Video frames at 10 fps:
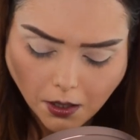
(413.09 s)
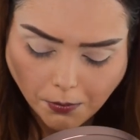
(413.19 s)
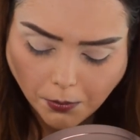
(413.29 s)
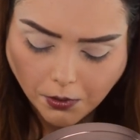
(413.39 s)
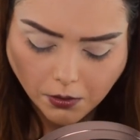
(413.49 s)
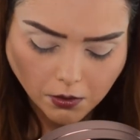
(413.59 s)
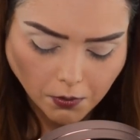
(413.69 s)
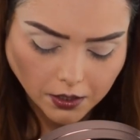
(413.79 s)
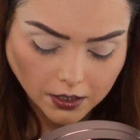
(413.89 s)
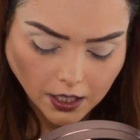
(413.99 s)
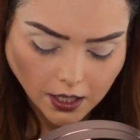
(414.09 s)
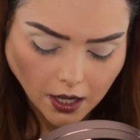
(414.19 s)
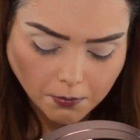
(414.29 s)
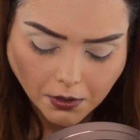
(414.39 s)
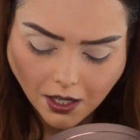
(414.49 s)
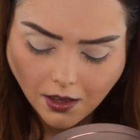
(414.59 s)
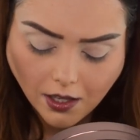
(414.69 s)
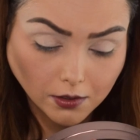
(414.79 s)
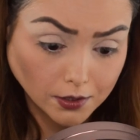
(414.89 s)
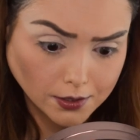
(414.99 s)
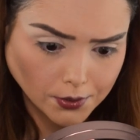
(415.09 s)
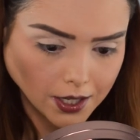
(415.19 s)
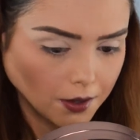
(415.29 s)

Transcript: I'm going to say that, but I think it looks okay.